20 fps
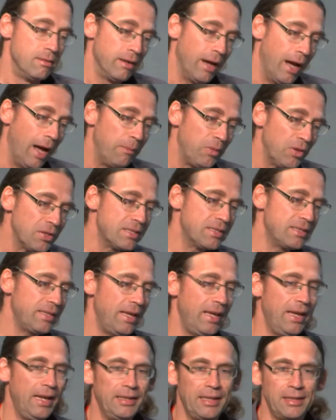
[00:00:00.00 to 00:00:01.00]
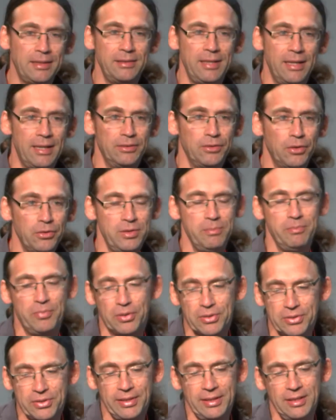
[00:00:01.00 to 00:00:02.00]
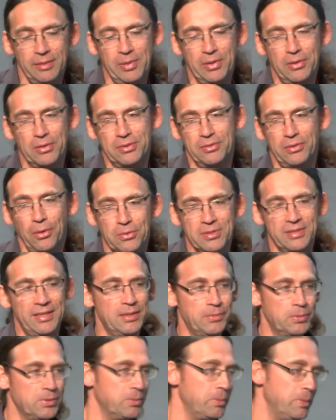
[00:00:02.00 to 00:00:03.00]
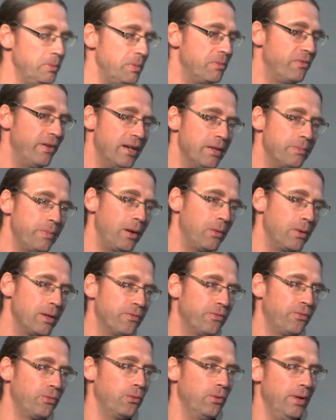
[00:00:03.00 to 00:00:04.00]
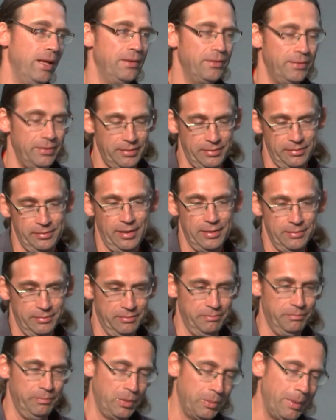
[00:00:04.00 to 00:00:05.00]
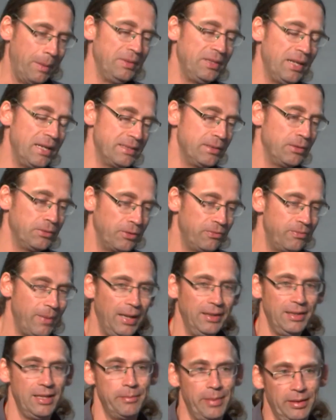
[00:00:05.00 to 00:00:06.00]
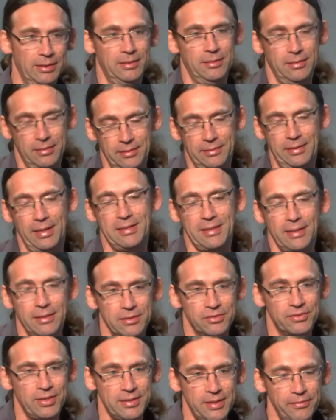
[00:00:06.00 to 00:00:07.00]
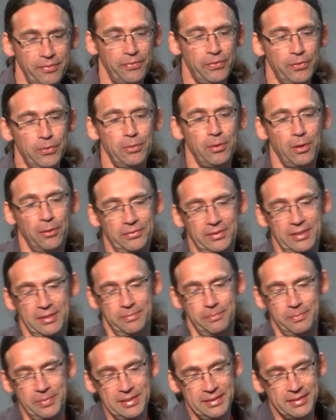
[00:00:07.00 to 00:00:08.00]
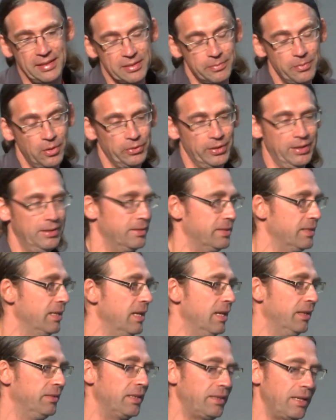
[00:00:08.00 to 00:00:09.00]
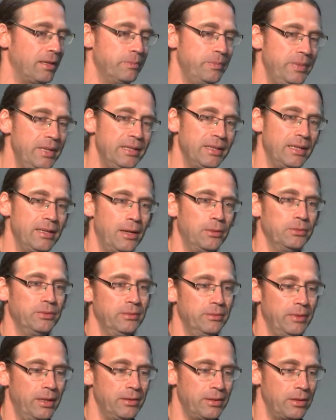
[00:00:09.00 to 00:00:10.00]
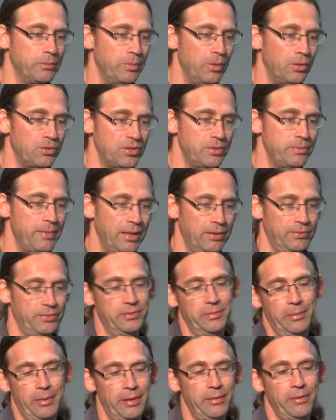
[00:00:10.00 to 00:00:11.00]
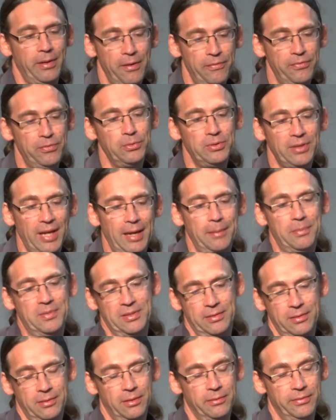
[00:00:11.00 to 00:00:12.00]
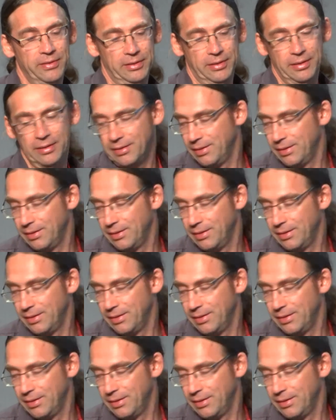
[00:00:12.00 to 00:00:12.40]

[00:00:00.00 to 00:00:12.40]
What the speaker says: I'm not saying that they are not important, because those networks will be very powerful and probably there's a lot of money, but there's just a few of these business models that are built around blockchain network, a few types of it.